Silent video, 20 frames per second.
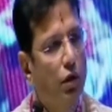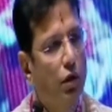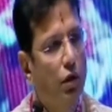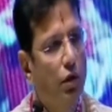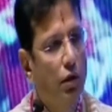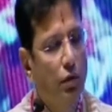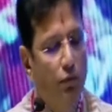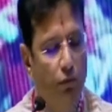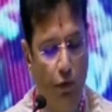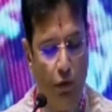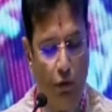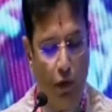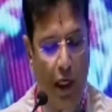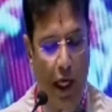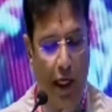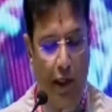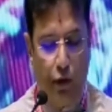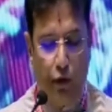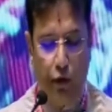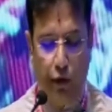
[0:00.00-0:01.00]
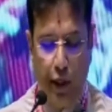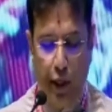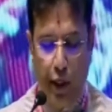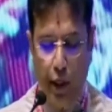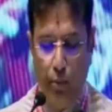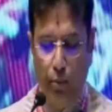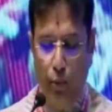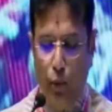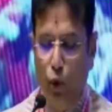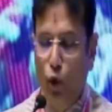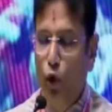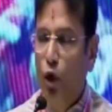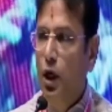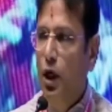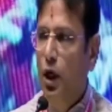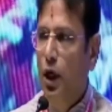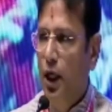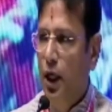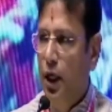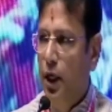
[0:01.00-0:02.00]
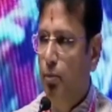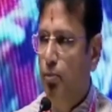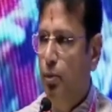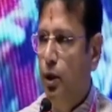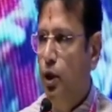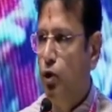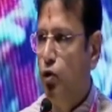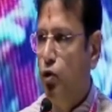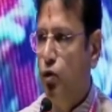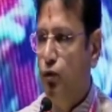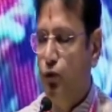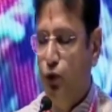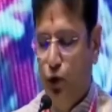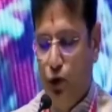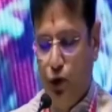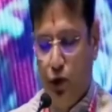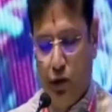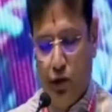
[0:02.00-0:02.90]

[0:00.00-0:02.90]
We would like to take a bold leap into the future.